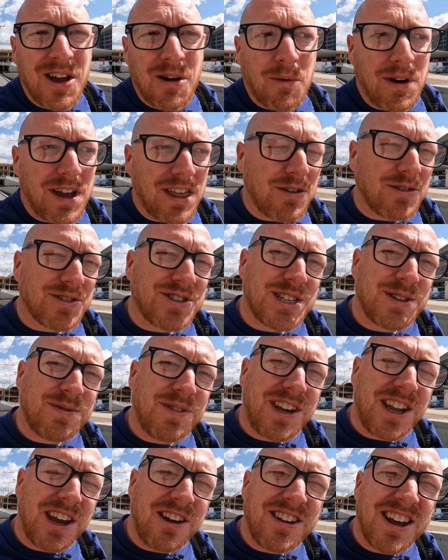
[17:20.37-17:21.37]
what you thought of this
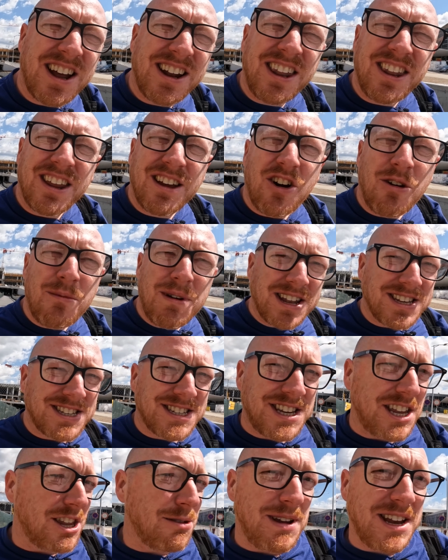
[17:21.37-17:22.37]
video down in the comments,
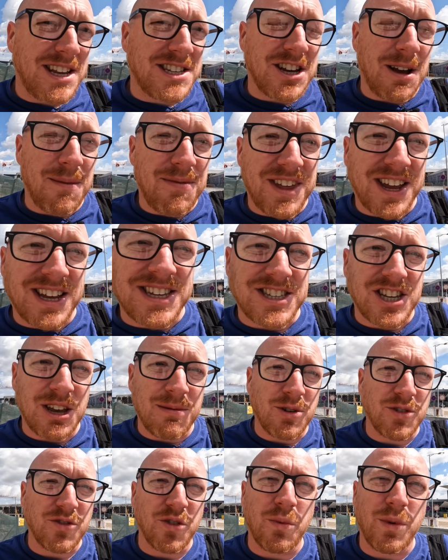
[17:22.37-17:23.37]
and in the meantime, thanks so
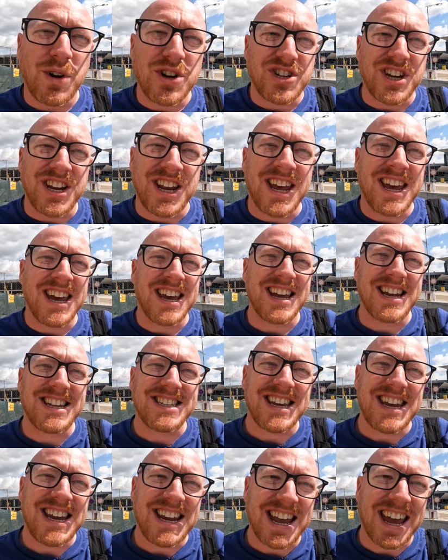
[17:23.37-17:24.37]
much for watching.
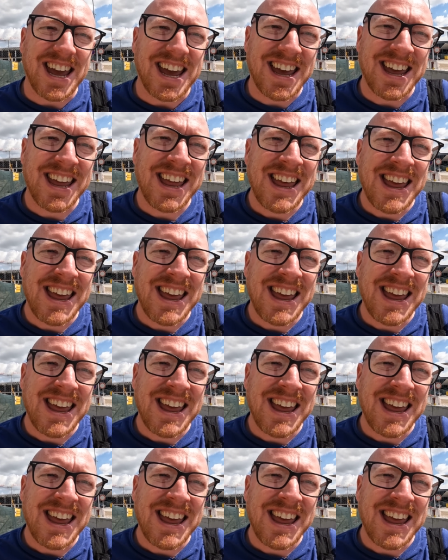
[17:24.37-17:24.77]
Take care,